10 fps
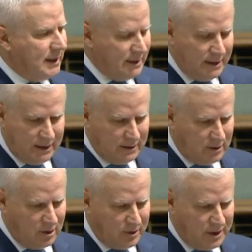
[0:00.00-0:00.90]
in
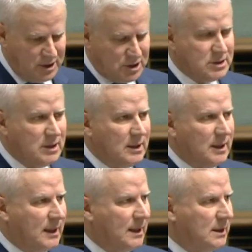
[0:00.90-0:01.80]
Orange,
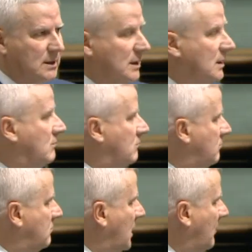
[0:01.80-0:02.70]
in
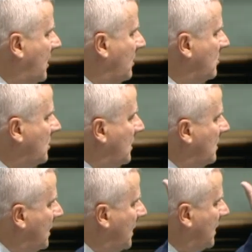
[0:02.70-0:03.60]
Dubbo,
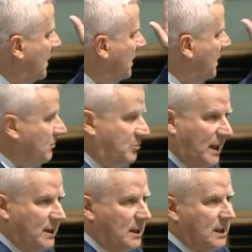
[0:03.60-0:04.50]
in
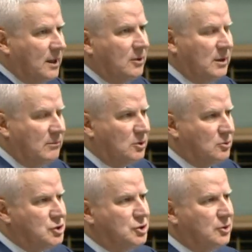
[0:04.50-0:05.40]
Bendigo, in
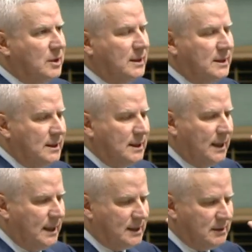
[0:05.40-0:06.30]
Mildura.
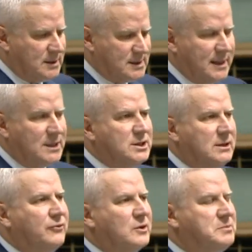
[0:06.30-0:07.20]
Such a
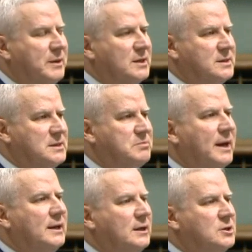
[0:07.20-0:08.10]
difference because it's
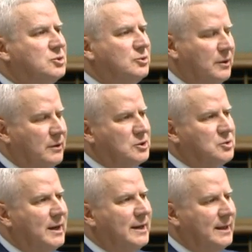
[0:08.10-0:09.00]
making sure that the
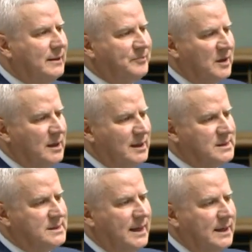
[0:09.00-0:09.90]
training is
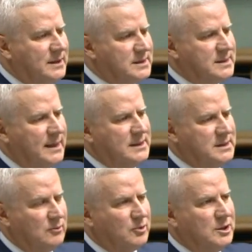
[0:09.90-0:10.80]
done and stays
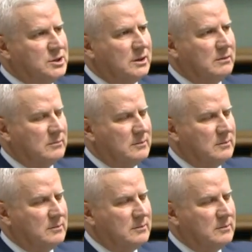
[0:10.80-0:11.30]
in regional